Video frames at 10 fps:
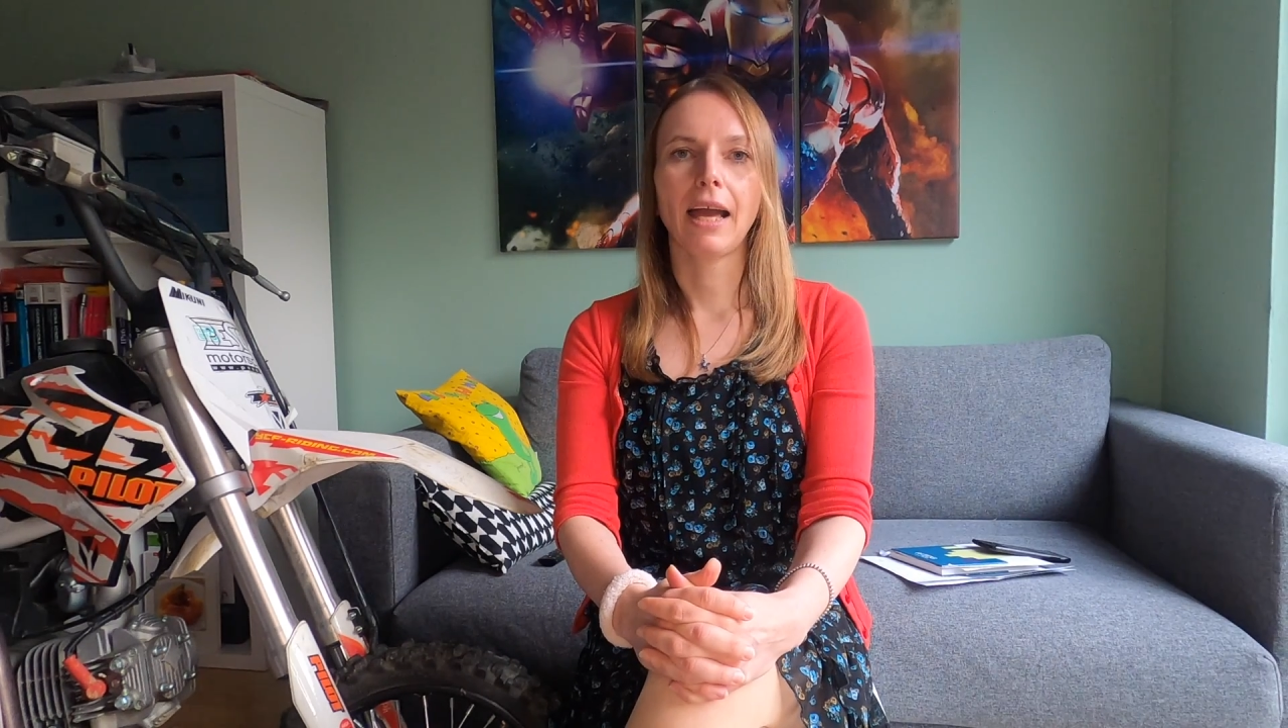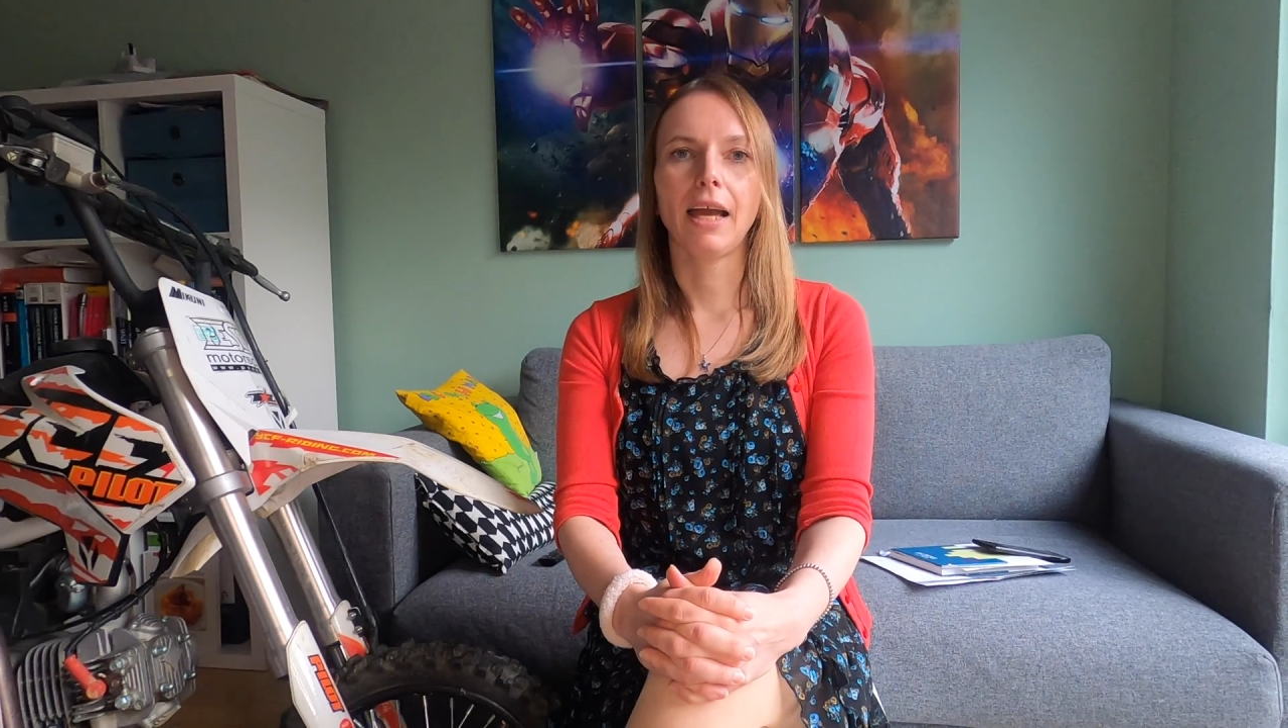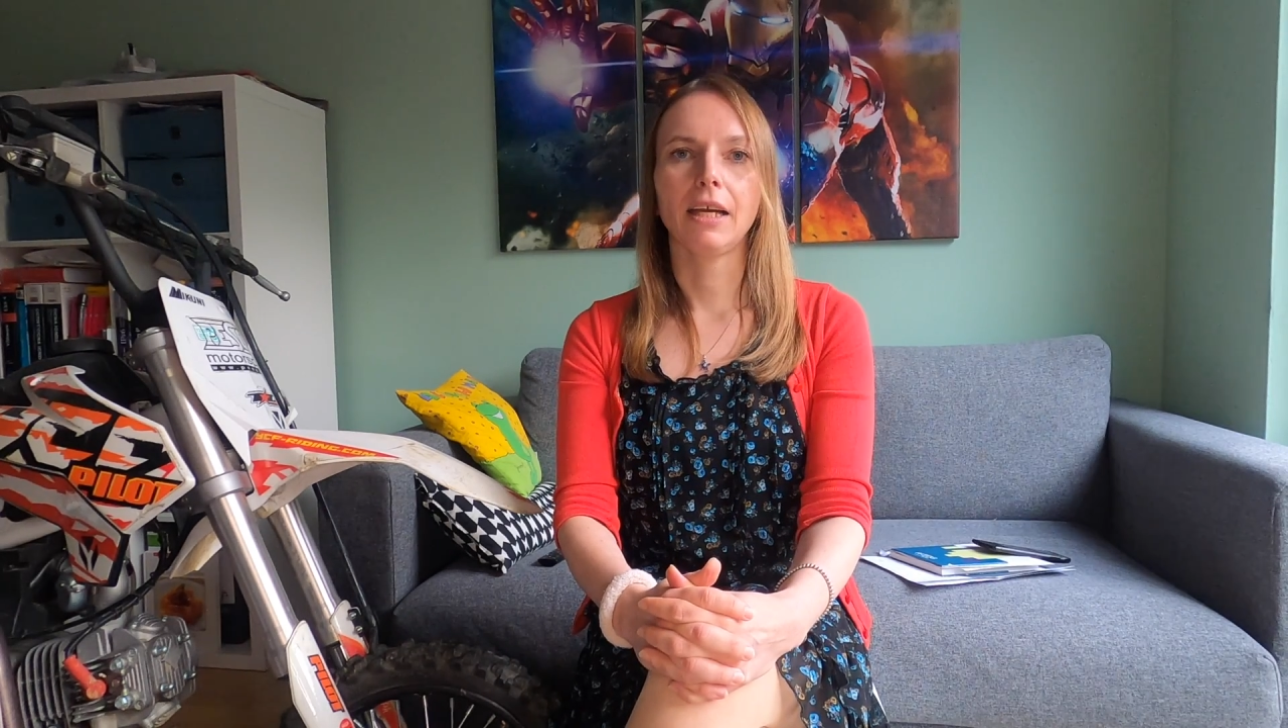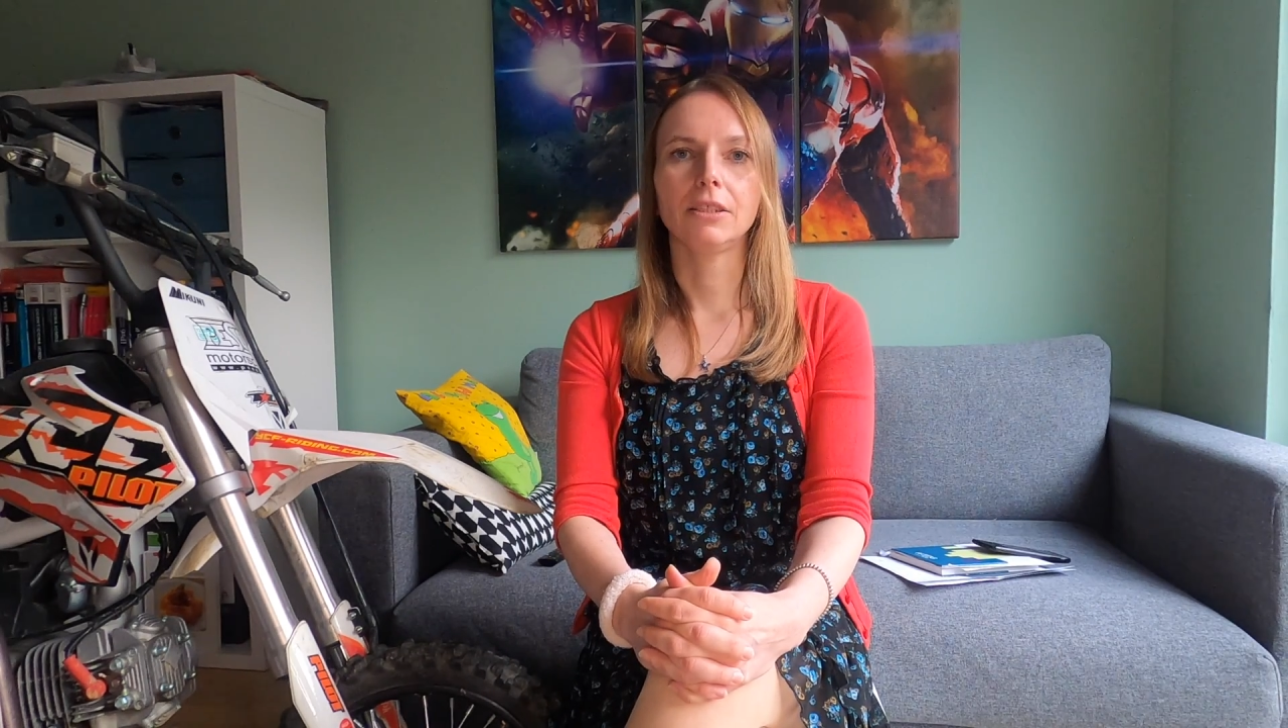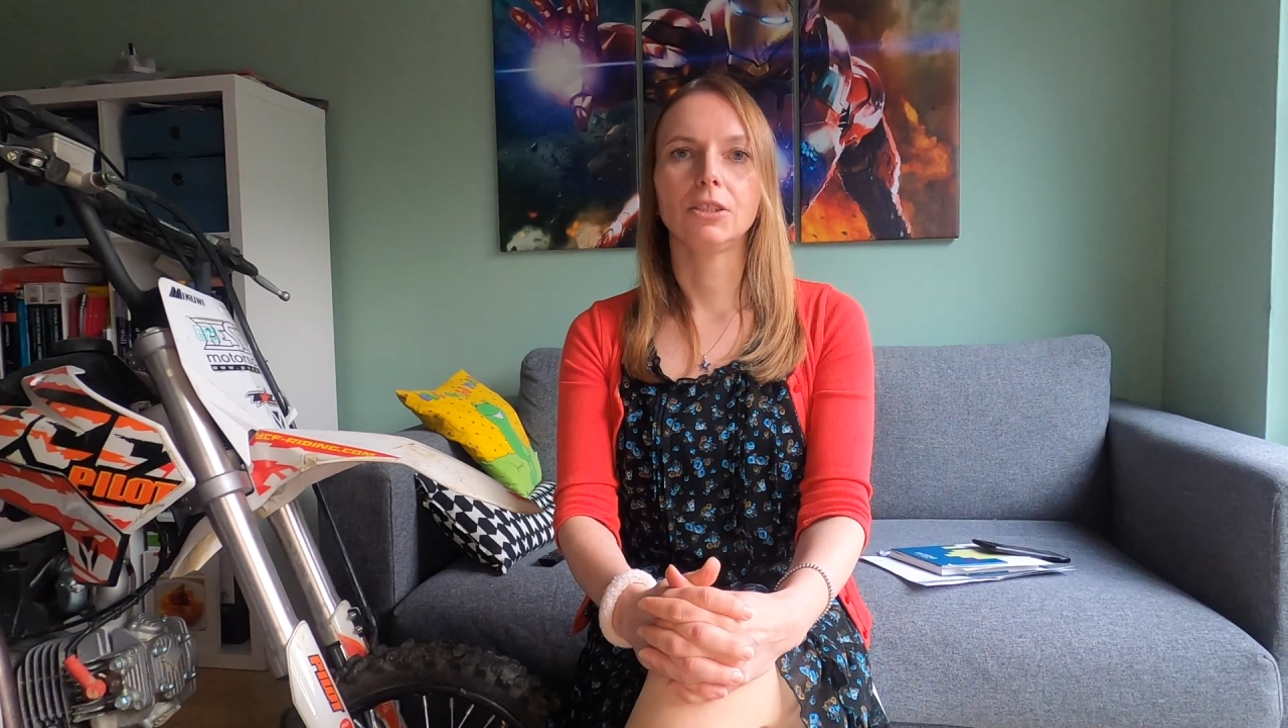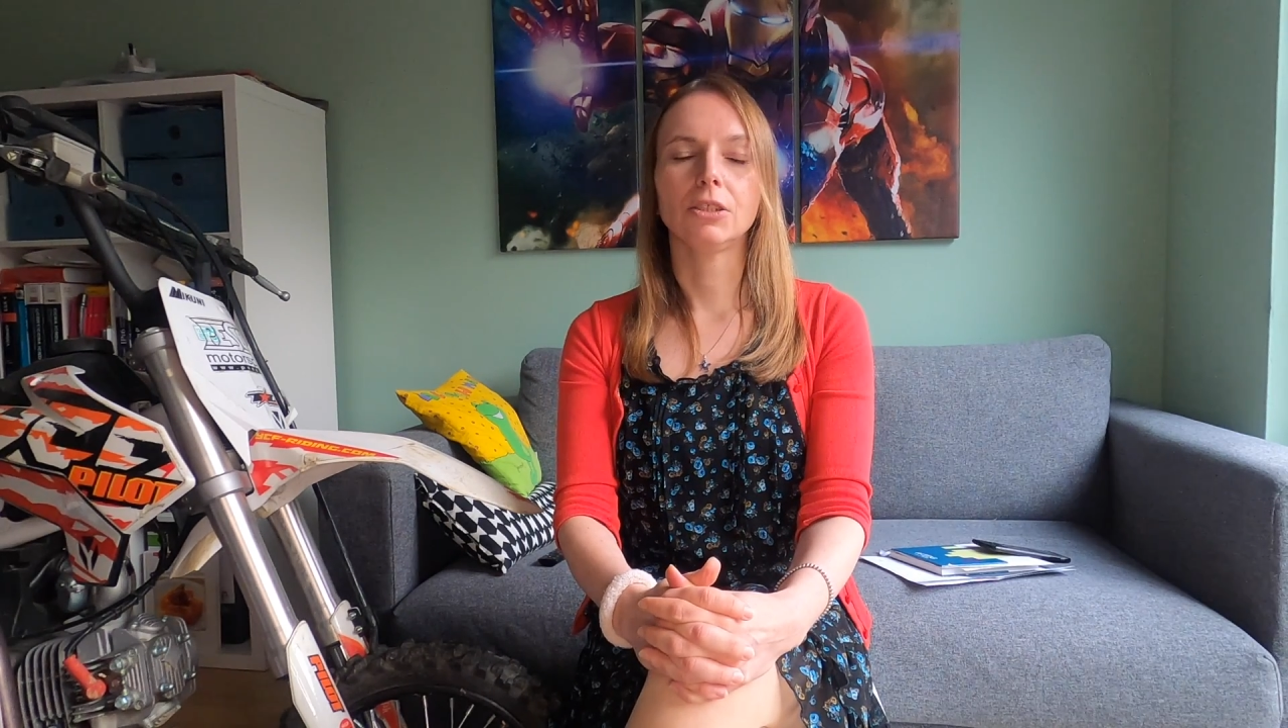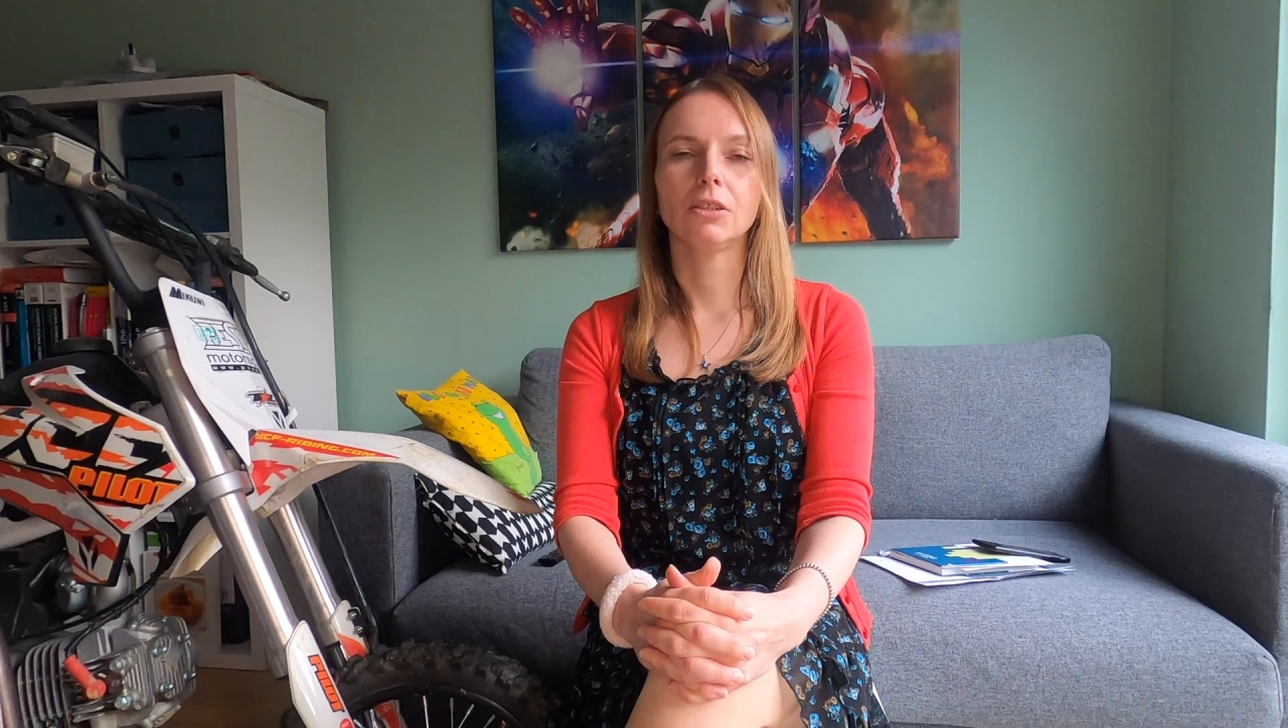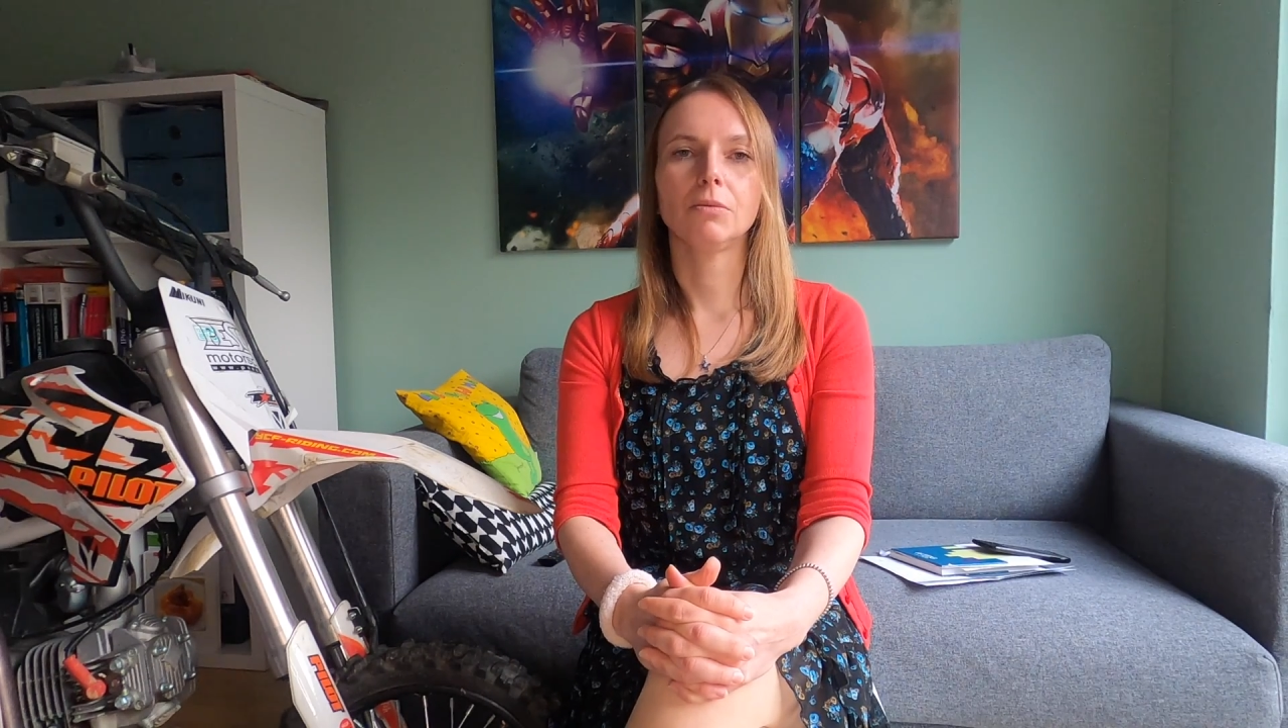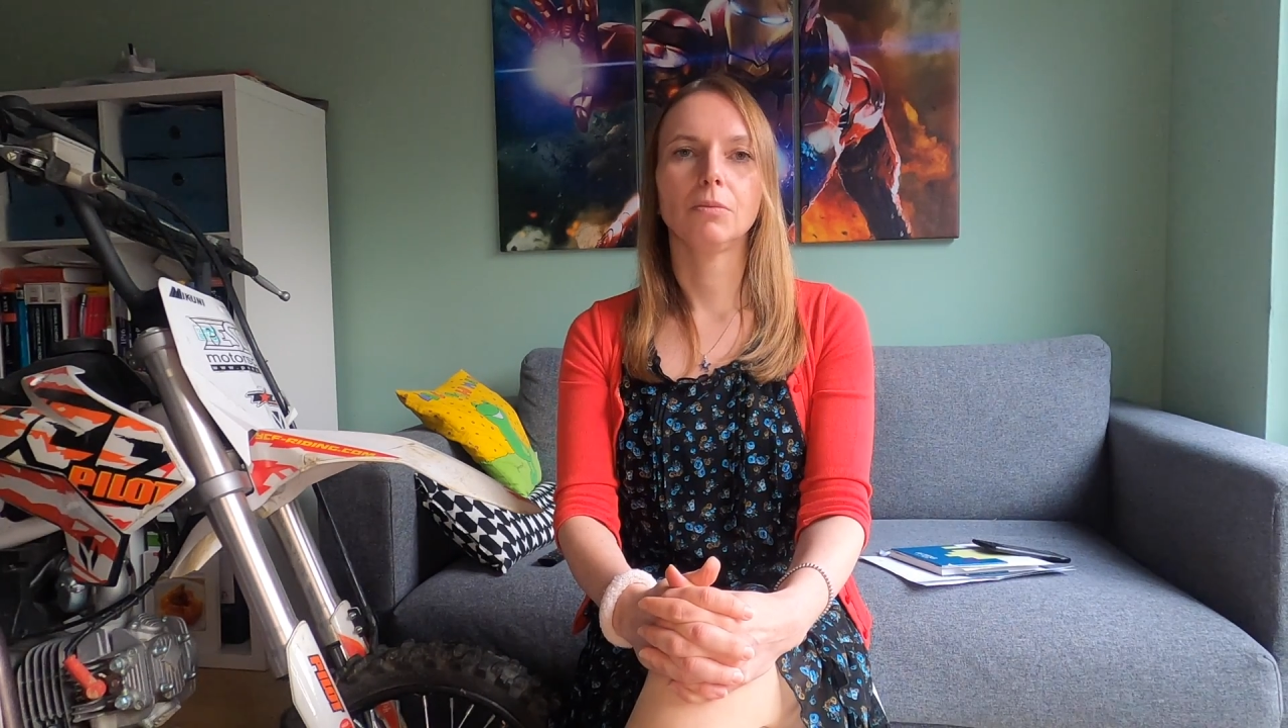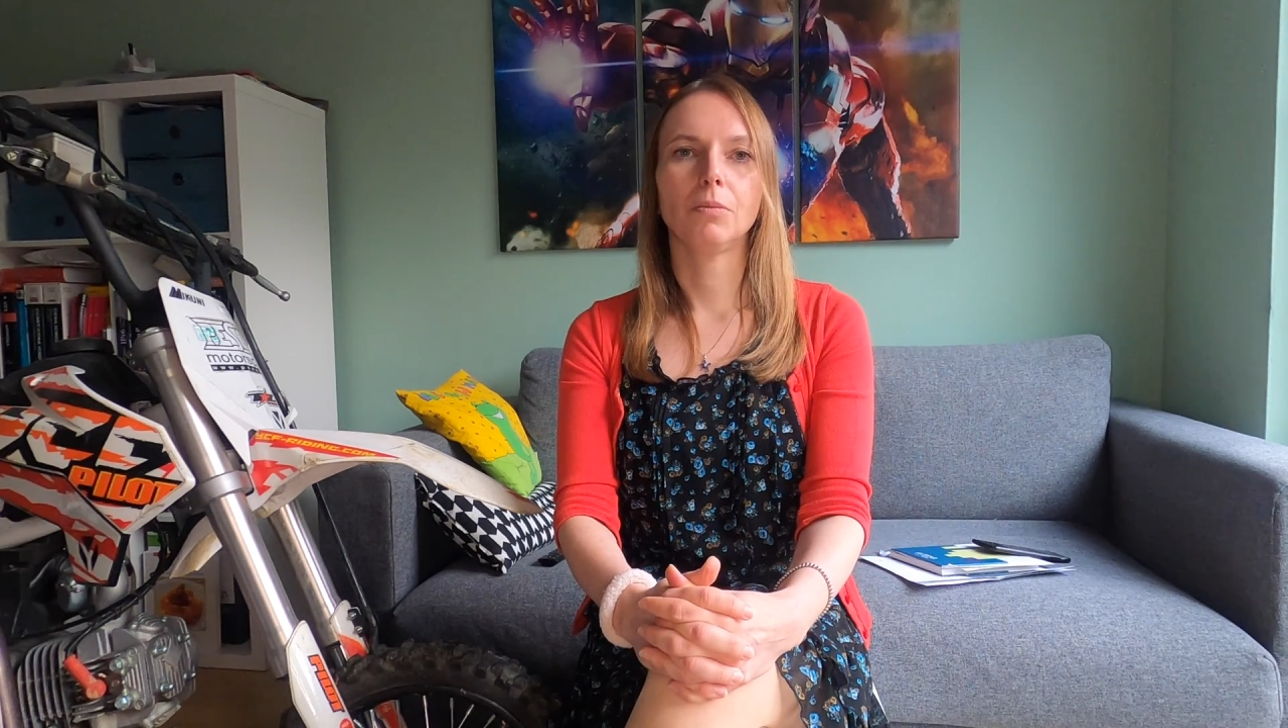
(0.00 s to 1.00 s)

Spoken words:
and